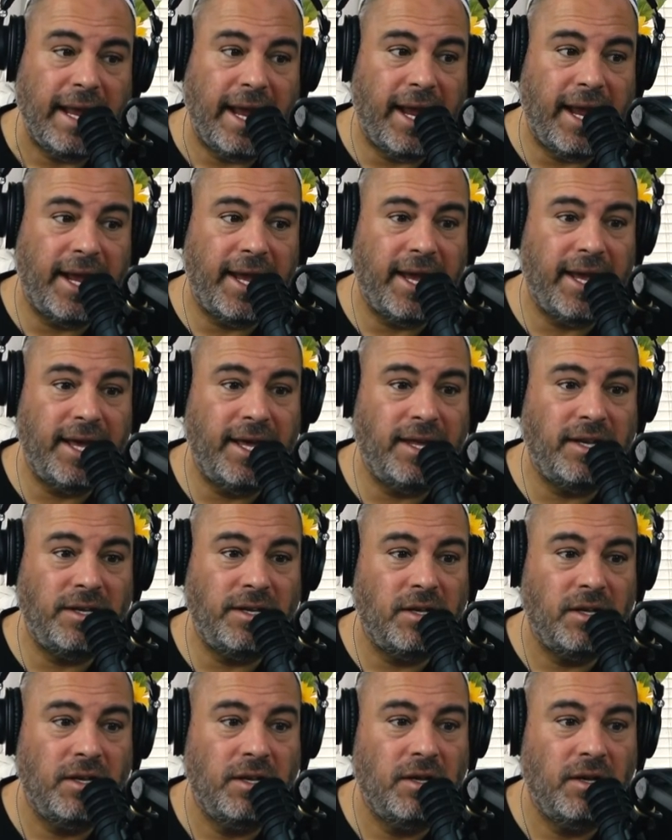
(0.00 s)

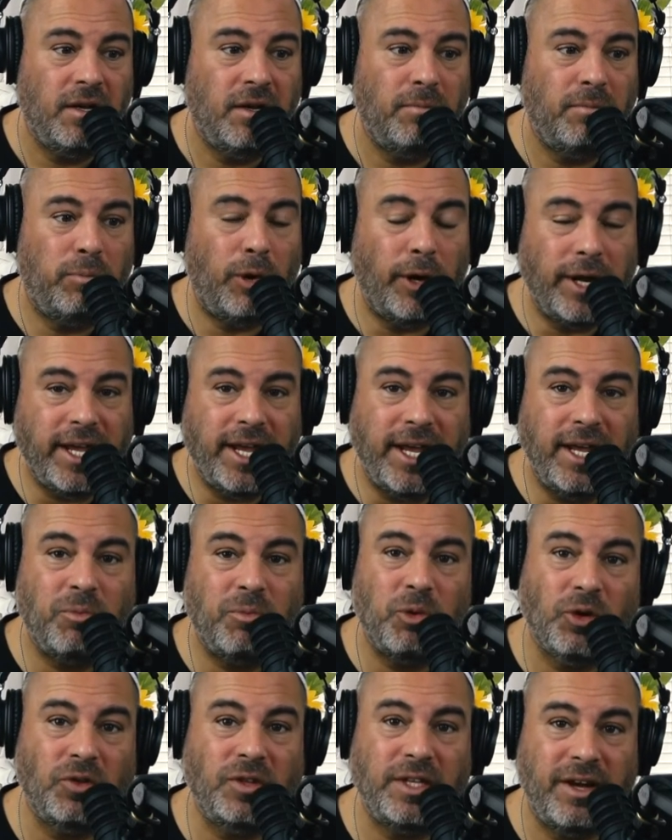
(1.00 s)
and putting
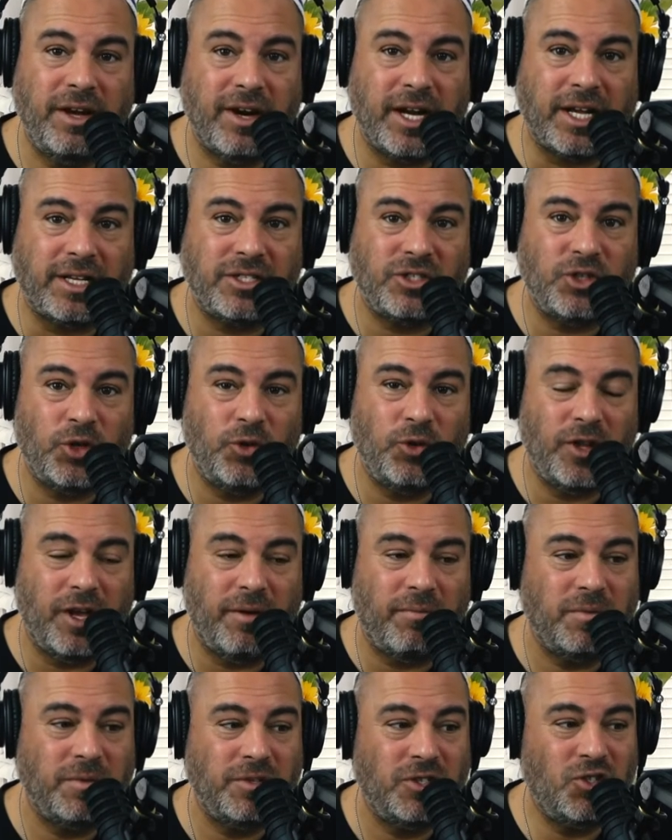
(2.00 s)
Hebrew lyrics to them.
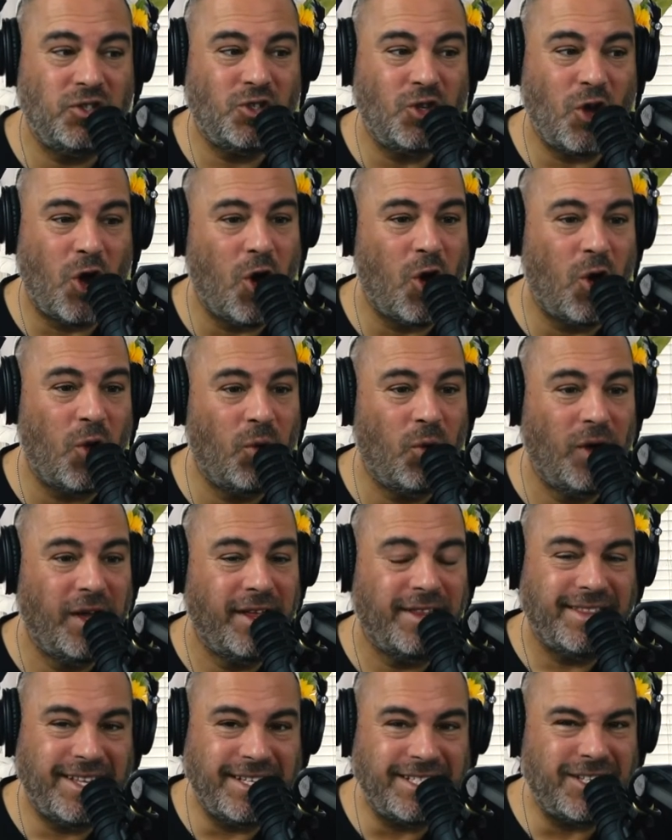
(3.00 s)
So
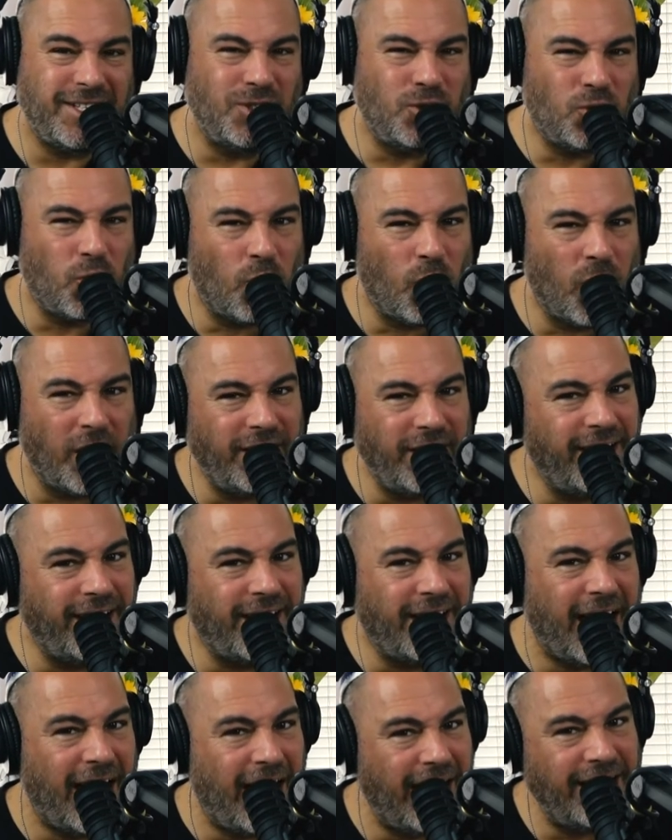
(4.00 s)
this is really
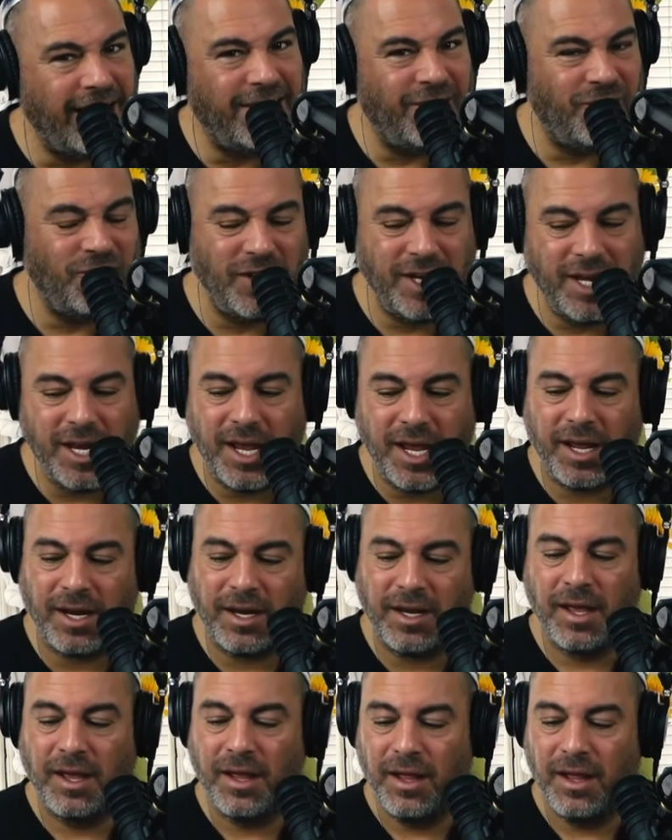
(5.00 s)
kind of neat.